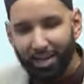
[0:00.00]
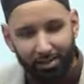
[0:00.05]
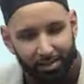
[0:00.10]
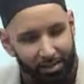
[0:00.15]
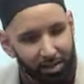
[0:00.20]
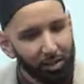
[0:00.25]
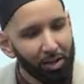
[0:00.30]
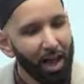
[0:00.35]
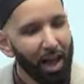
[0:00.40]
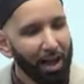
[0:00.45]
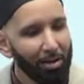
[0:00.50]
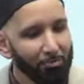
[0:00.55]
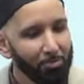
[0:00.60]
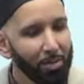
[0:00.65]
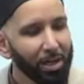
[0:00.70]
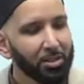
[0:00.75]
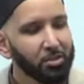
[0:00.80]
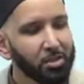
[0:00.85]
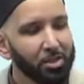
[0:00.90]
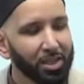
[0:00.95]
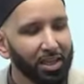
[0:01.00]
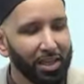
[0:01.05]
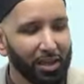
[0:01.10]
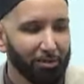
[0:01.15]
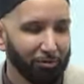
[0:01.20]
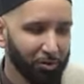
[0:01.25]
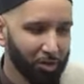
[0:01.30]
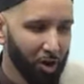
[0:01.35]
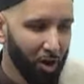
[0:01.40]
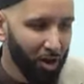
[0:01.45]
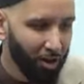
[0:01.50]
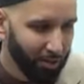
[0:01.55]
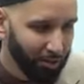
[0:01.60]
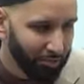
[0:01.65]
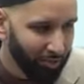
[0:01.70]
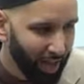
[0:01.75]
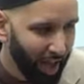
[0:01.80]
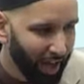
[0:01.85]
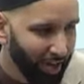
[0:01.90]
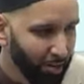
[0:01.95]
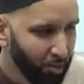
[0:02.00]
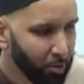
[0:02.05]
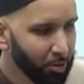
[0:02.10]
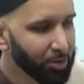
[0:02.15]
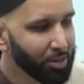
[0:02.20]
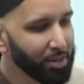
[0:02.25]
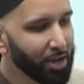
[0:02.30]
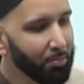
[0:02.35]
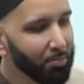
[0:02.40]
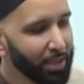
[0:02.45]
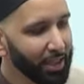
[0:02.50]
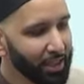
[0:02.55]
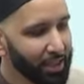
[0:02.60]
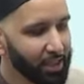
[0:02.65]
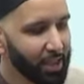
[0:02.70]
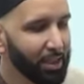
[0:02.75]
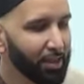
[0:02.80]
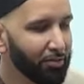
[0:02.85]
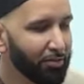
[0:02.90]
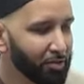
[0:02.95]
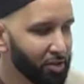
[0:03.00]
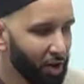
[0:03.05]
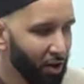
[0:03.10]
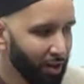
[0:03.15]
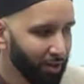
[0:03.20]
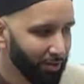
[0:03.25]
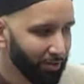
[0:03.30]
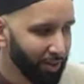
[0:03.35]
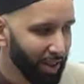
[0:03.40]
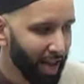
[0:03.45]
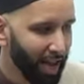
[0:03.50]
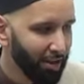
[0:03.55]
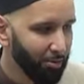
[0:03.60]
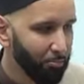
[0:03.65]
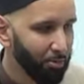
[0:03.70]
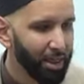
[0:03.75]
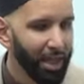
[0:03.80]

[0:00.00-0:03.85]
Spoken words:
and still have much to give to all of that, or something to give to all of that,